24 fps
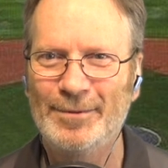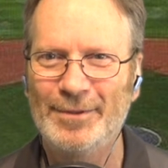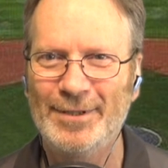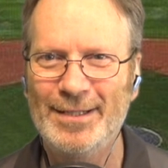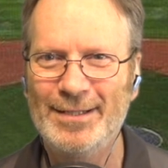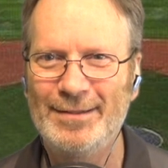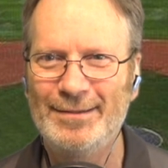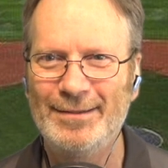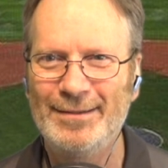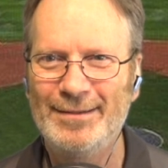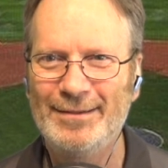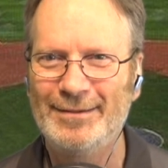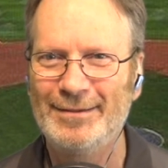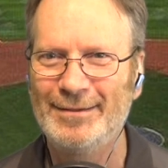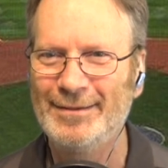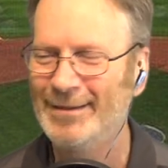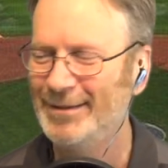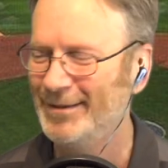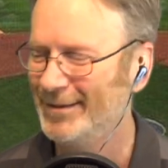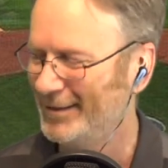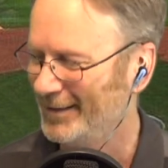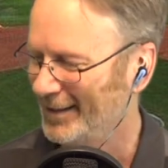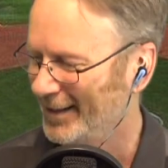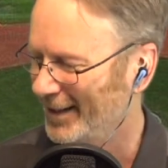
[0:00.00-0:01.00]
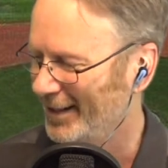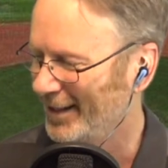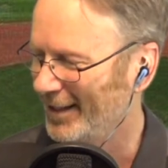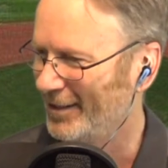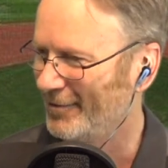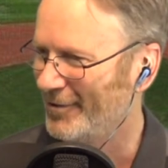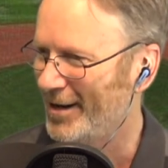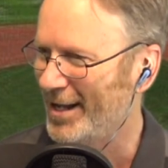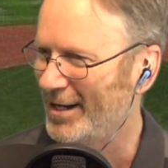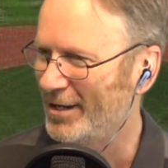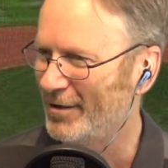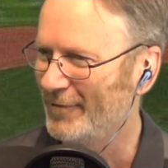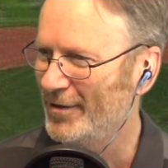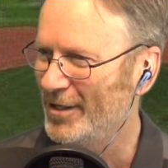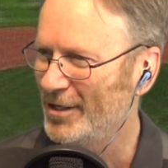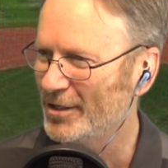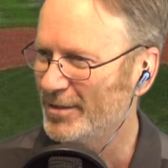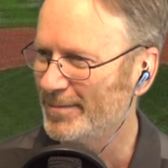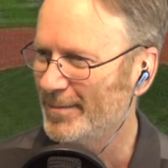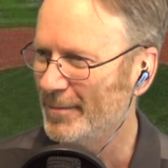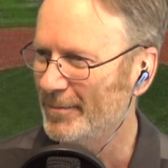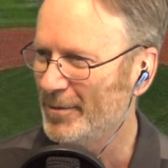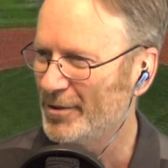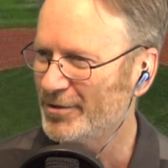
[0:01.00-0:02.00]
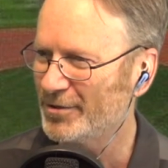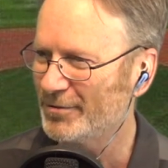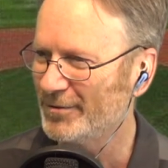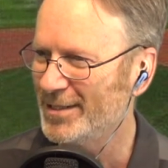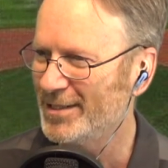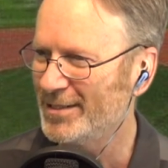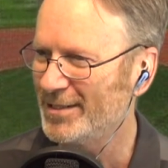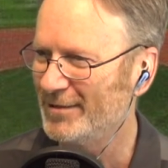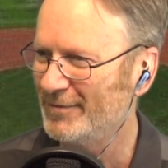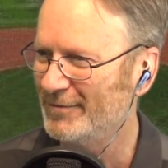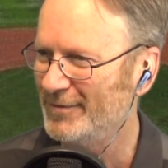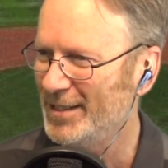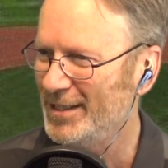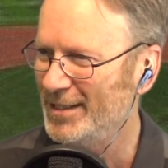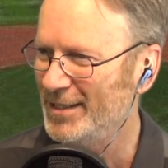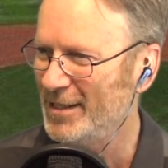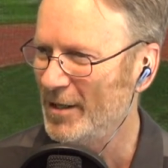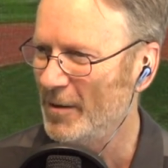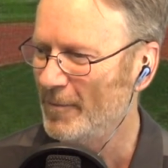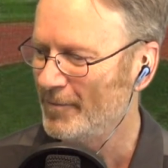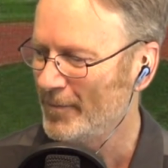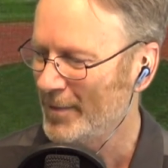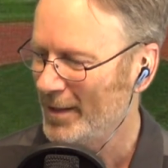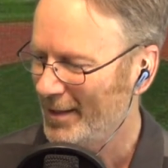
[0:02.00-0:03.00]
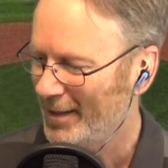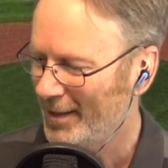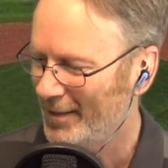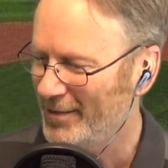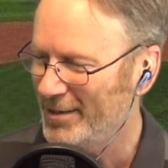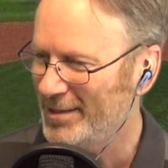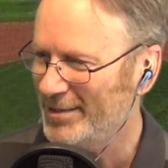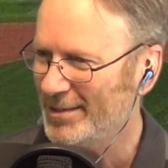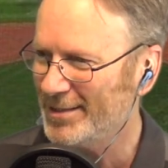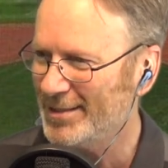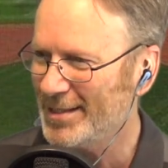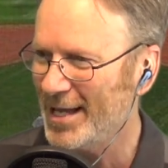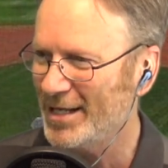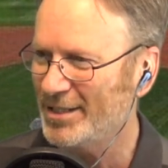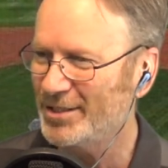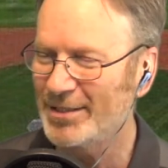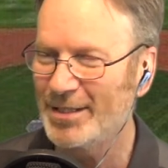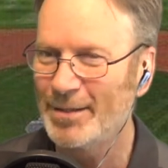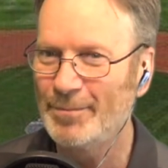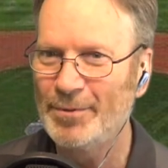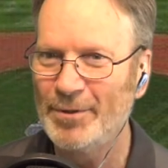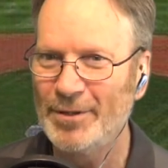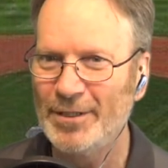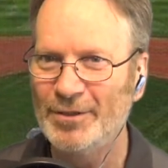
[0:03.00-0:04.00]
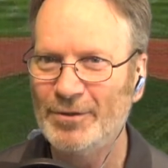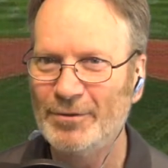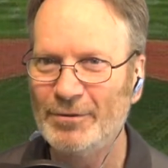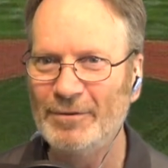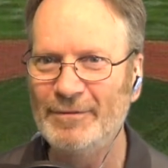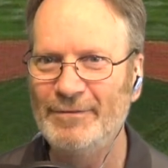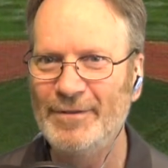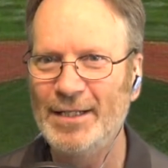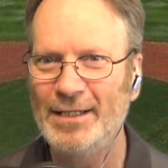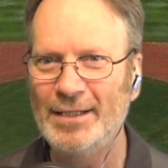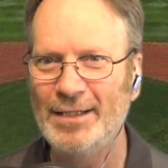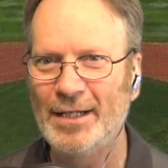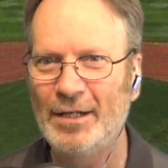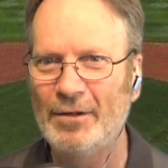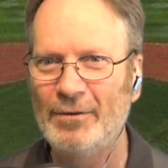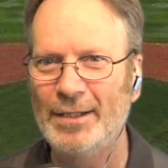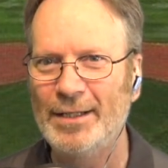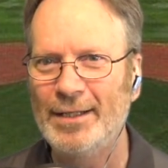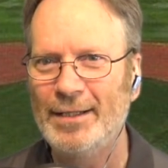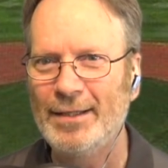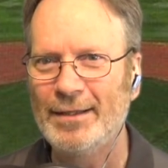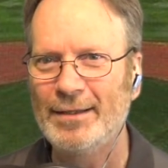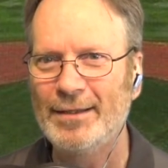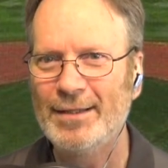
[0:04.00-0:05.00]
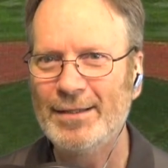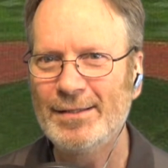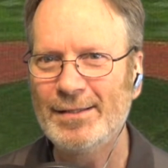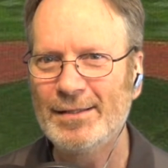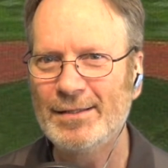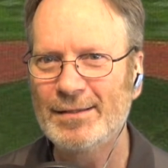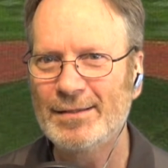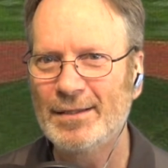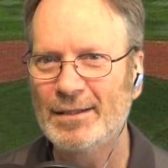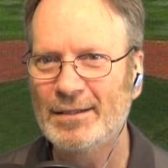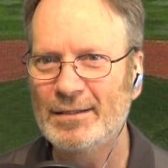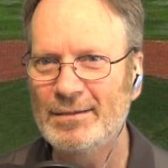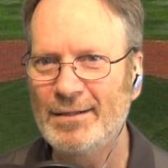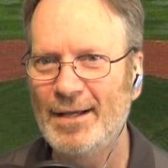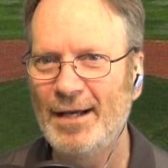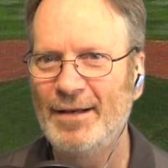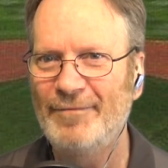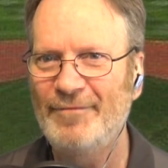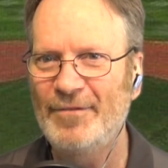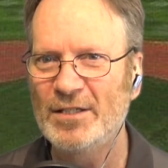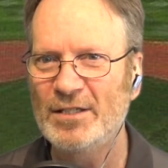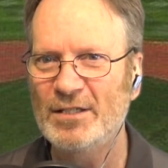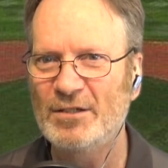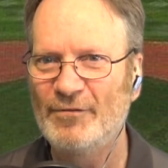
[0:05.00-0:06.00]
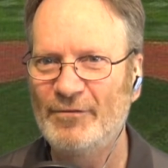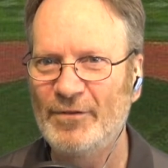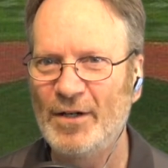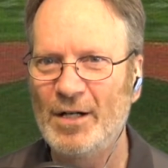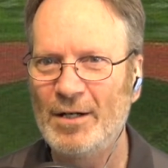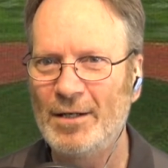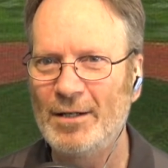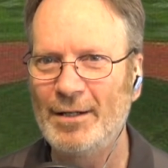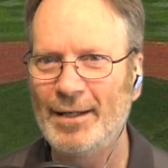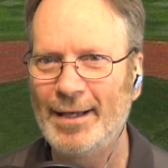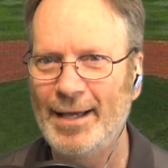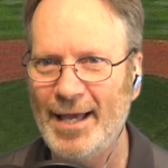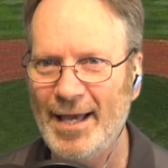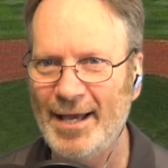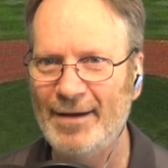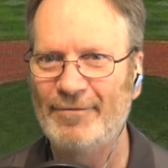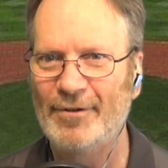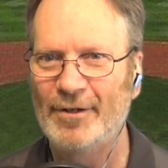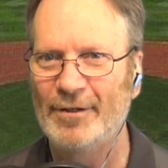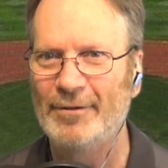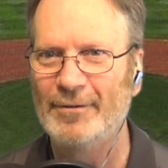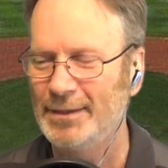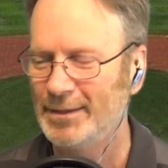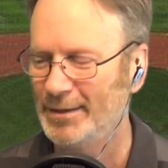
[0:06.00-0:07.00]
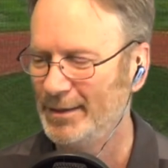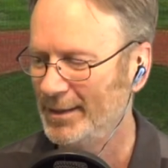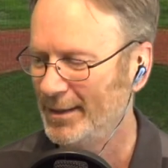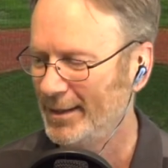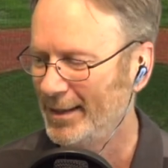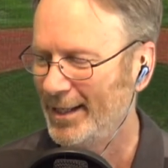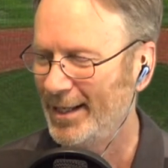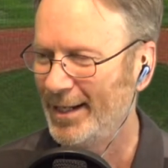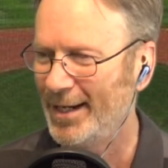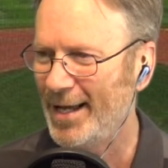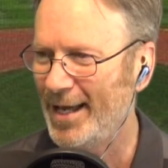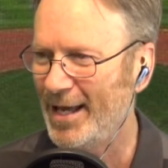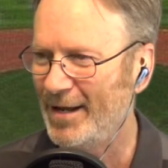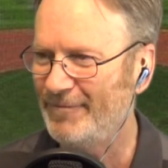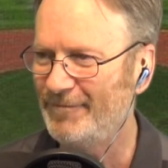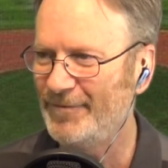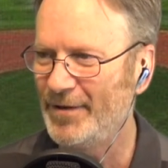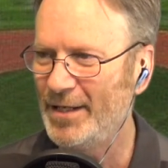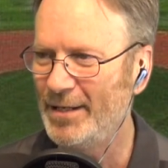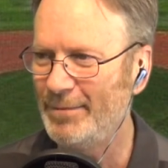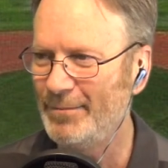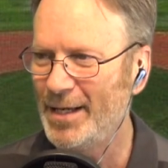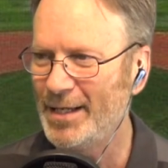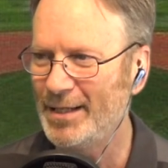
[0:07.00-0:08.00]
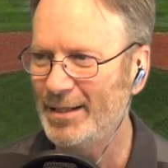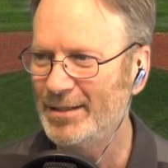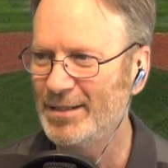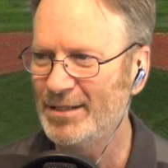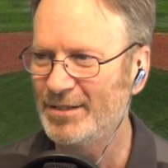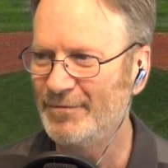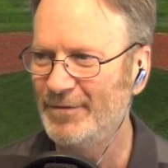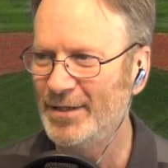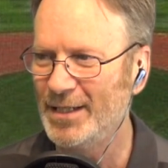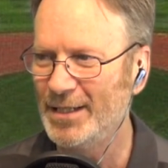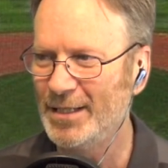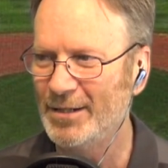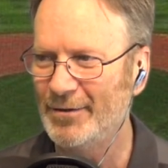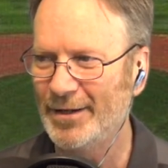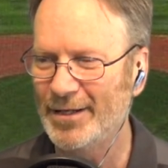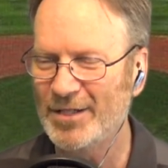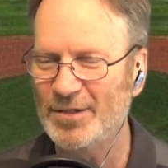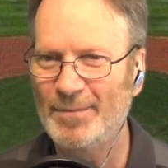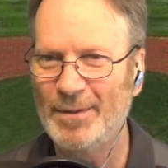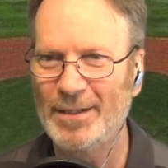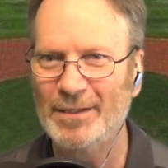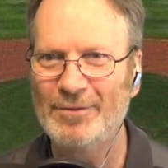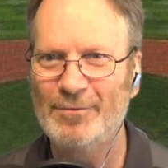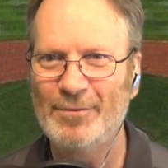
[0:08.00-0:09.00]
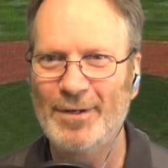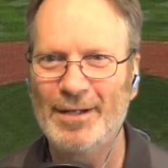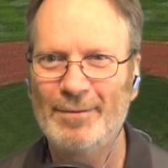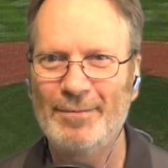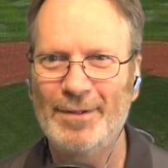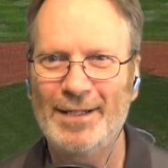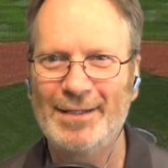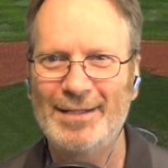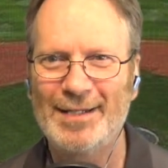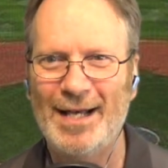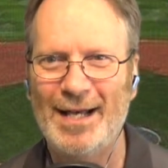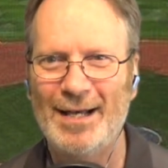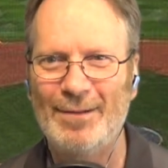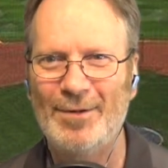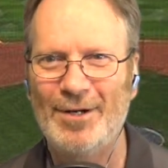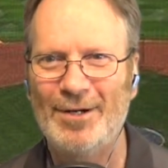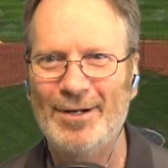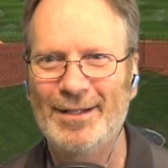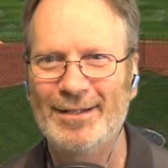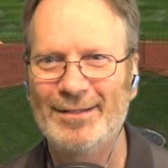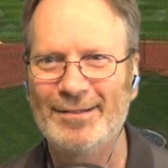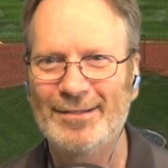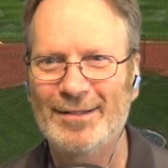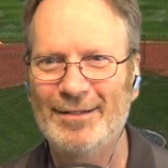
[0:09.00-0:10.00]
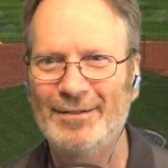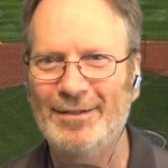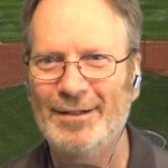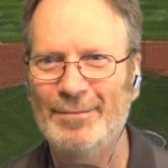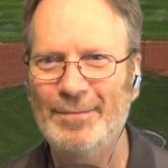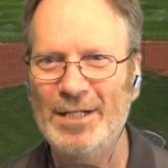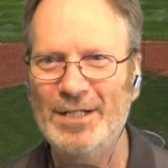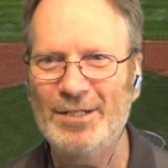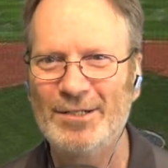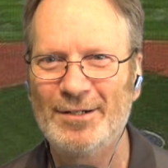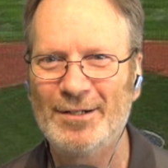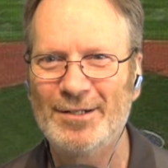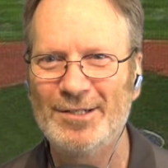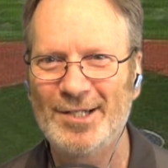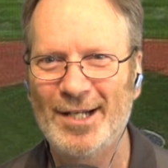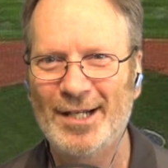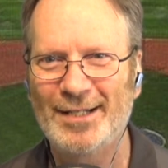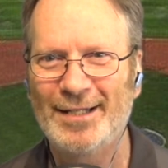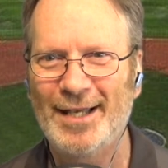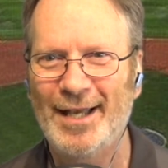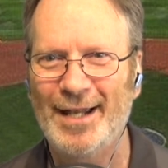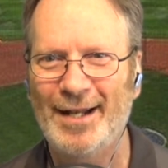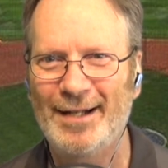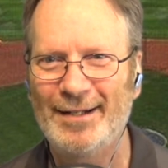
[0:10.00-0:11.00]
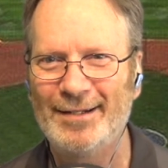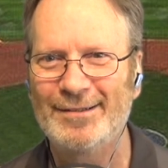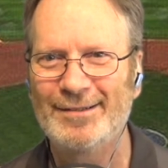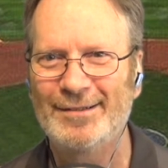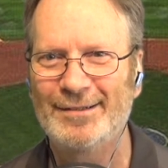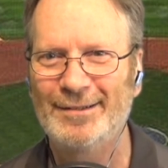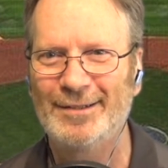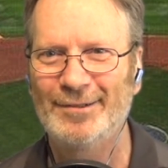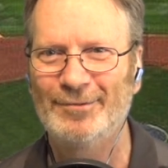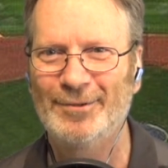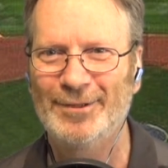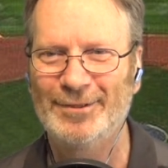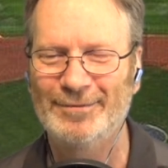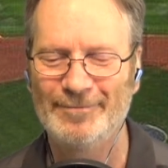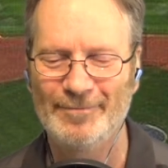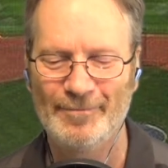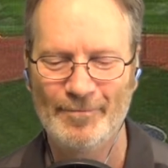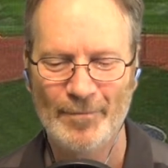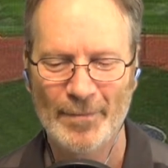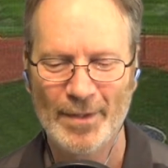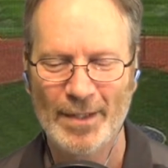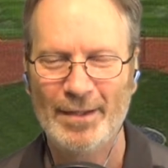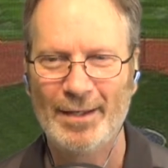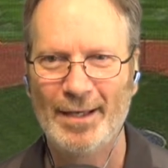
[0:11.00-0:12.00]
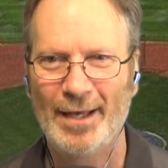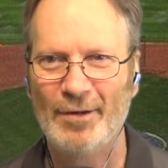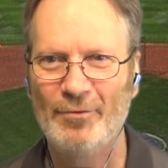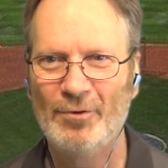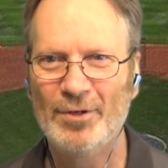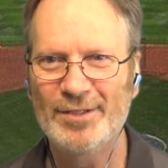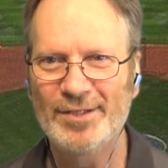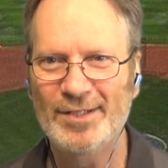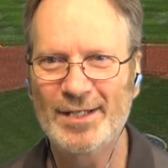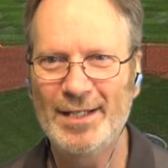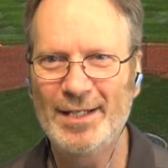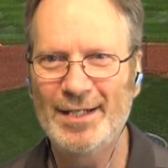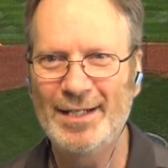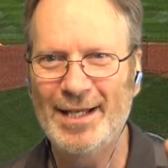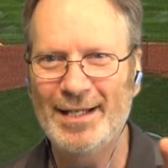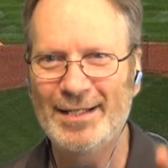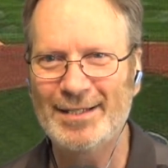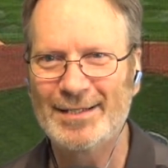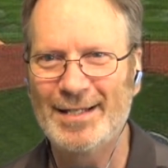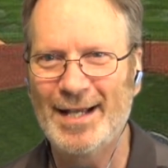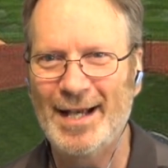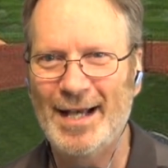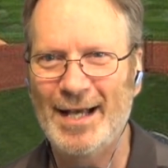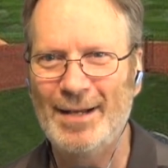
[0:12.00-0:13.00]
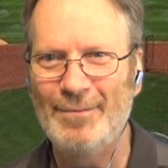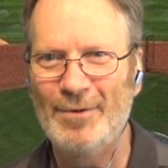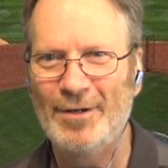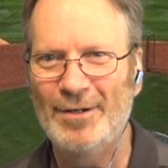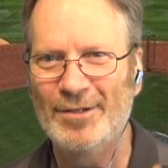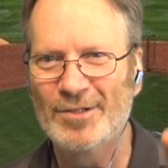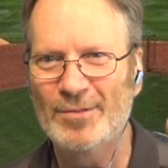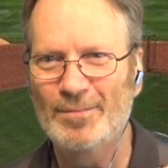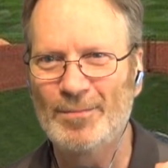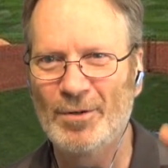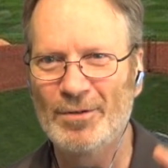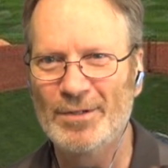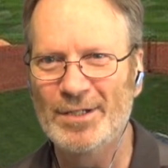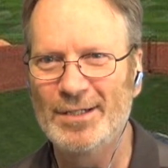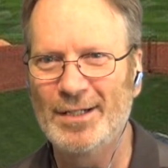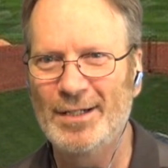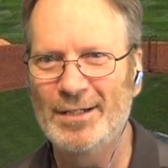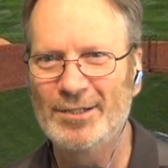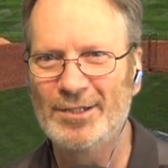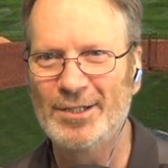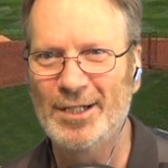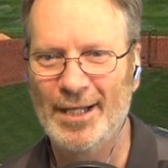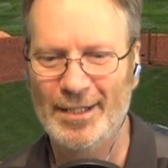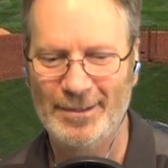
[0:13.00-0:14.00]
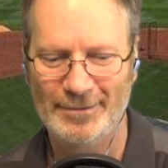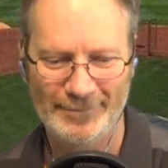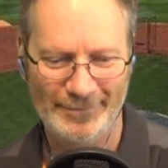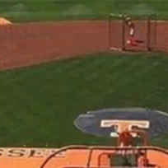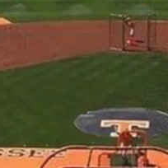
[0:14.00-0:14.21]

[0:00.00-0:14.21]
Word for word: easy. And right over here is my most recent video. And this is actually a pretty cool video. This is the toughest vol ever. And I had fun making this video and I spent quite a bit of time on it. So uh, be sure to check that out. It's a good one. And we'll see you next time on Sports Talk J.